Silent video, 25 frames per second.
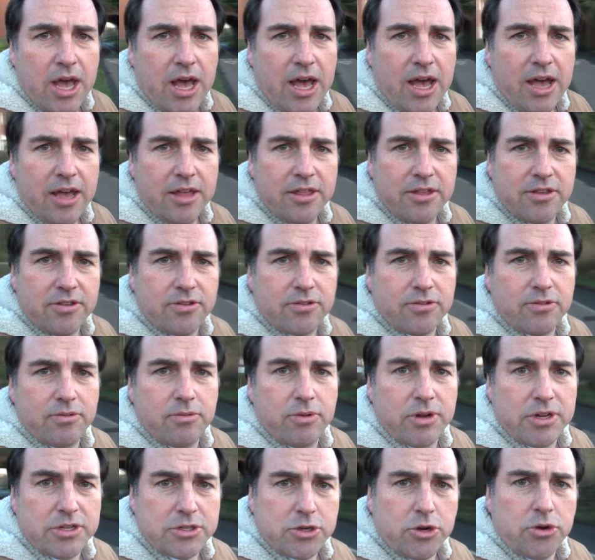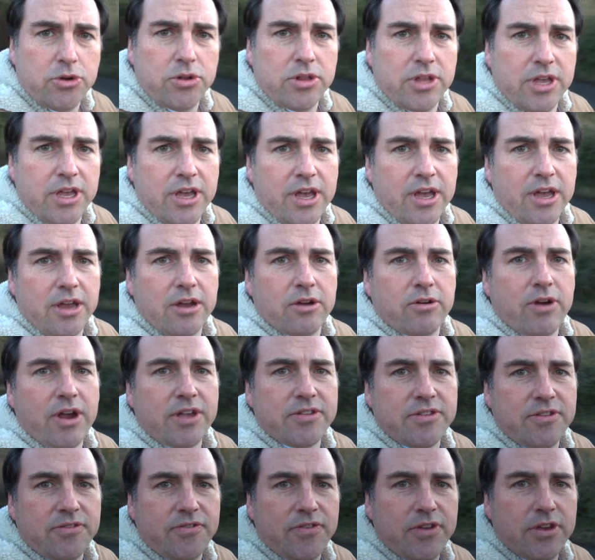What is currently a
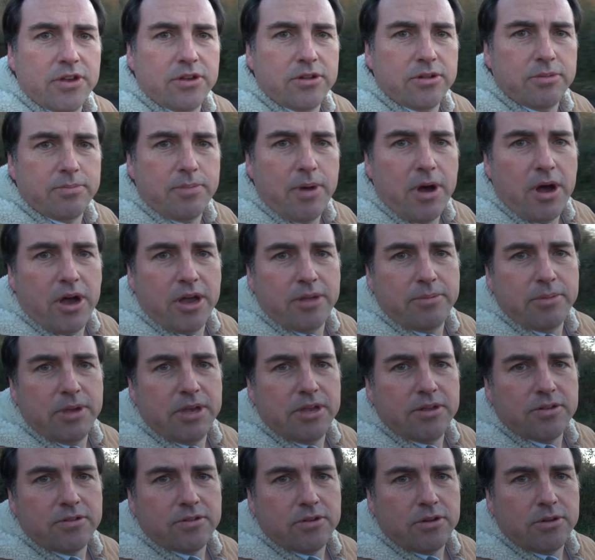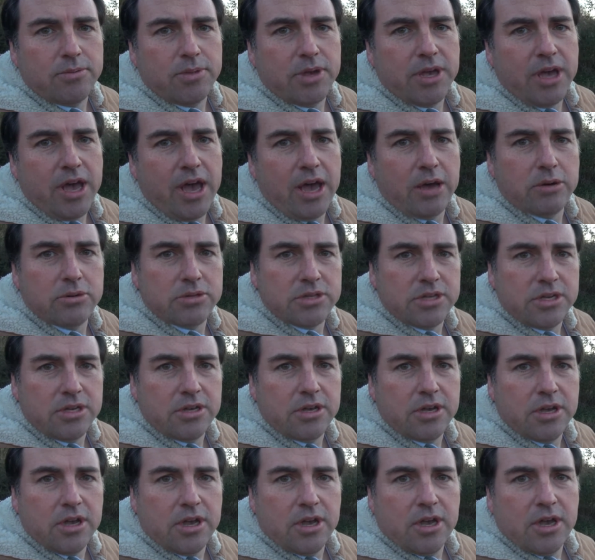grassy field behind me is going to be a
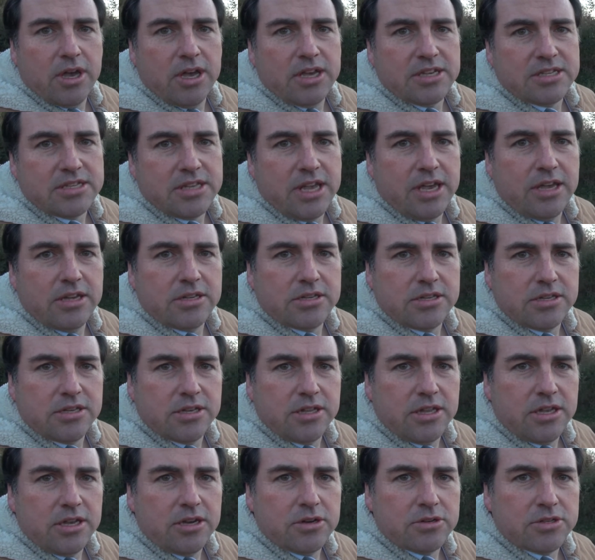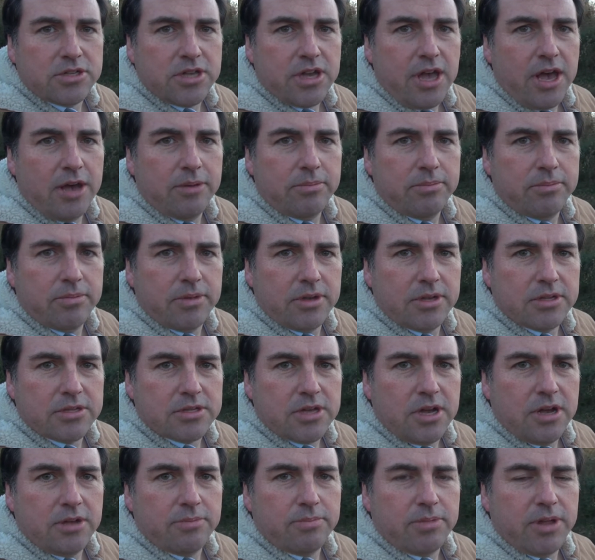housing estate in the years to come.
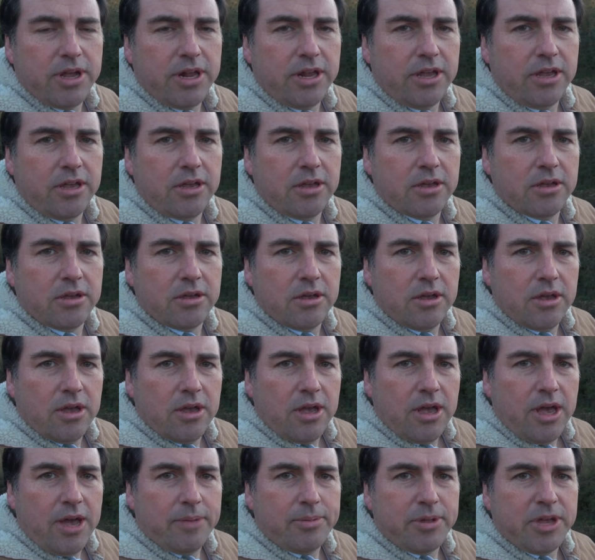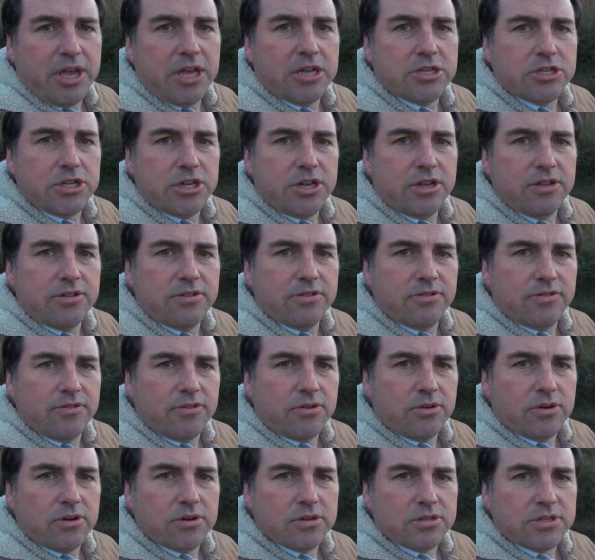It's got planning application in
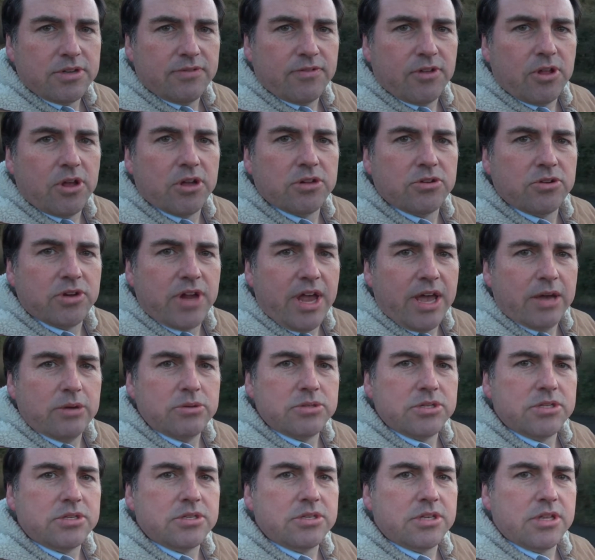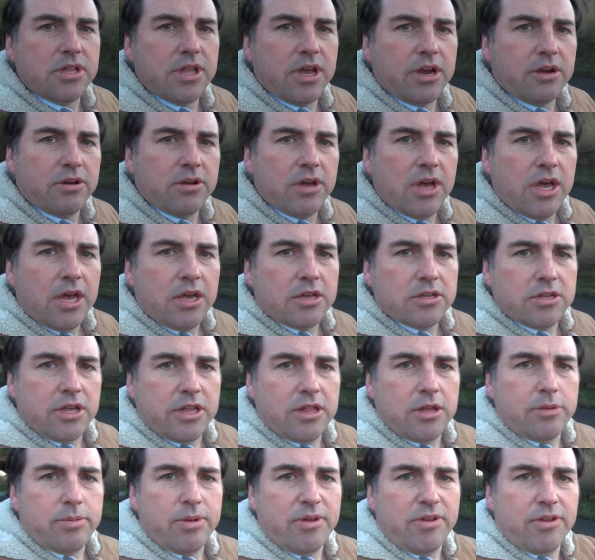for several hundred houses in there,
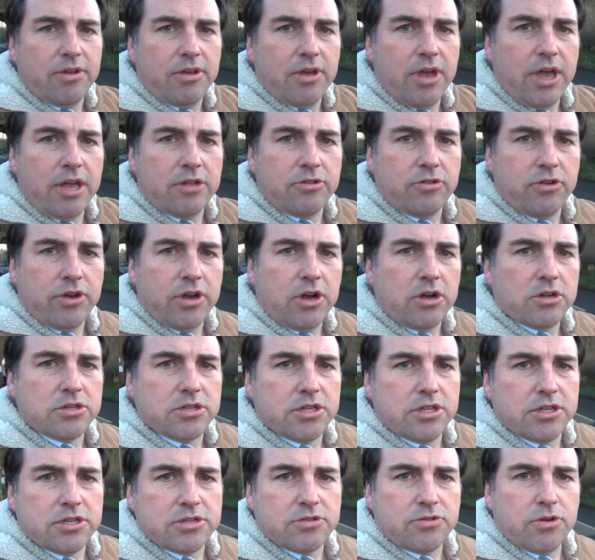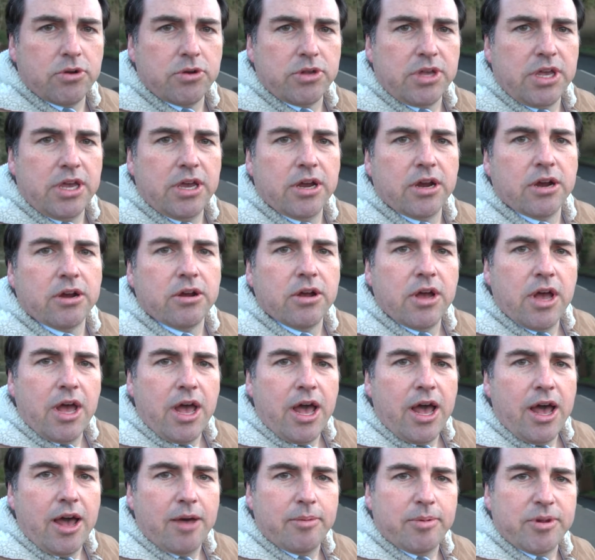and they'll be entering onto this road here,
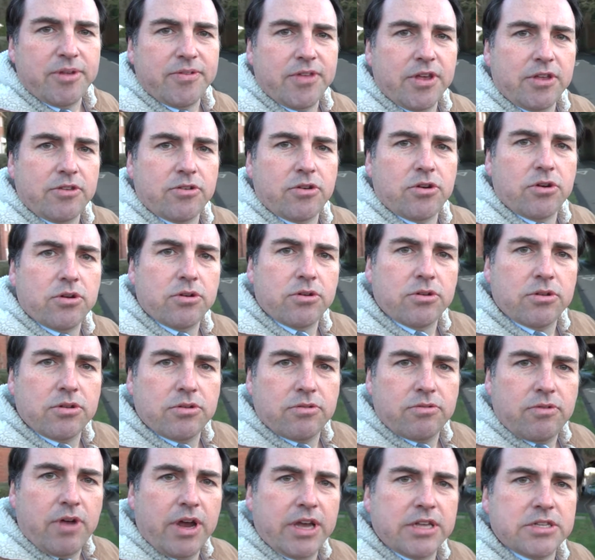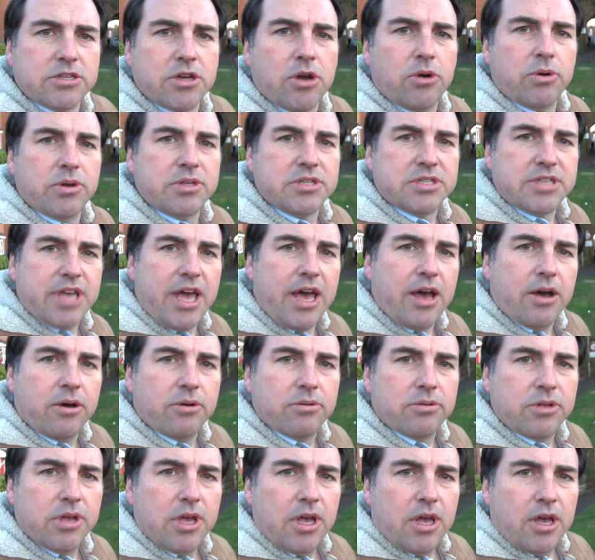but if they turn right to go into
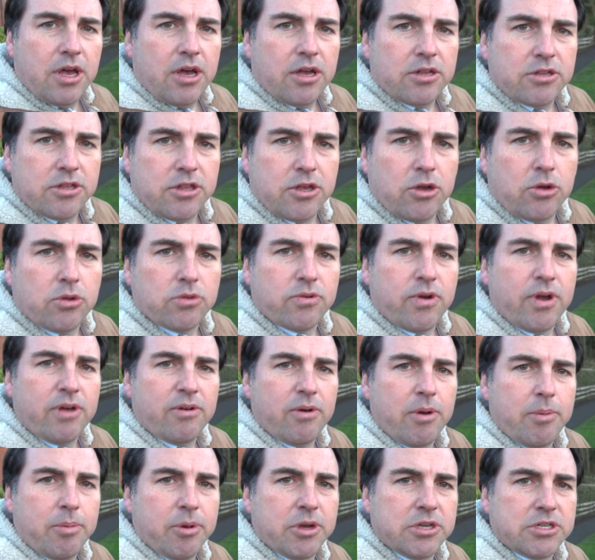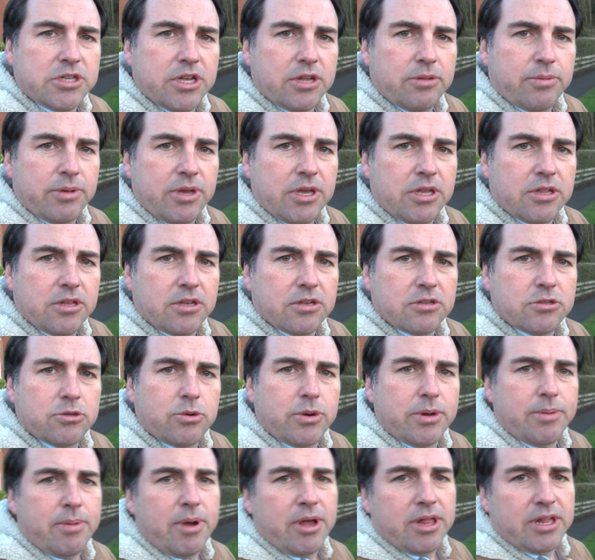town under the old railway bridge, that'll be in the
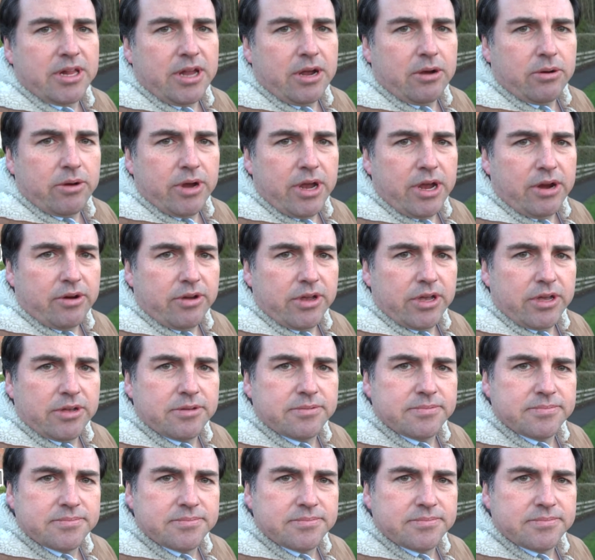20-mile-an-hour area.